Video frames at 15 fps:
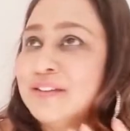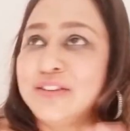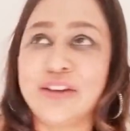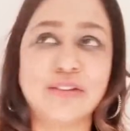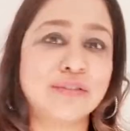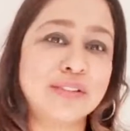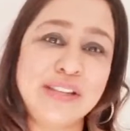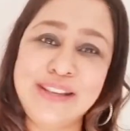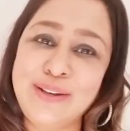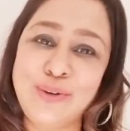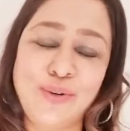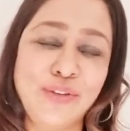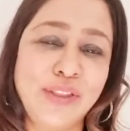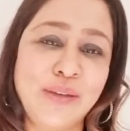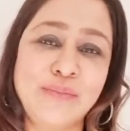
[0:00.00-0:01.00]
Don't
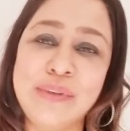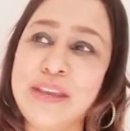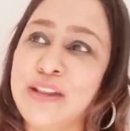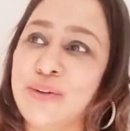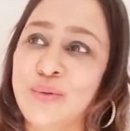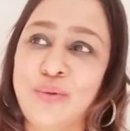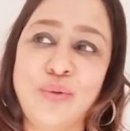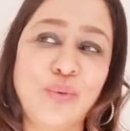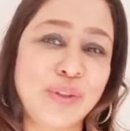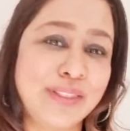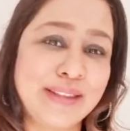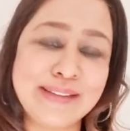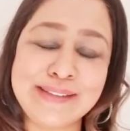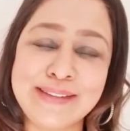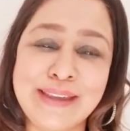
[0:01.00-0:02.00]
ignore them, ignore what
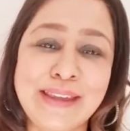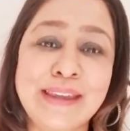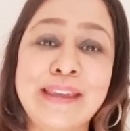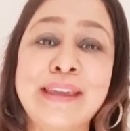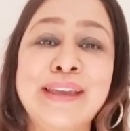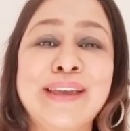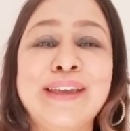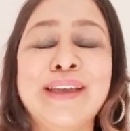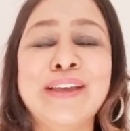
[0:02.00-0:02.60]
they're saying.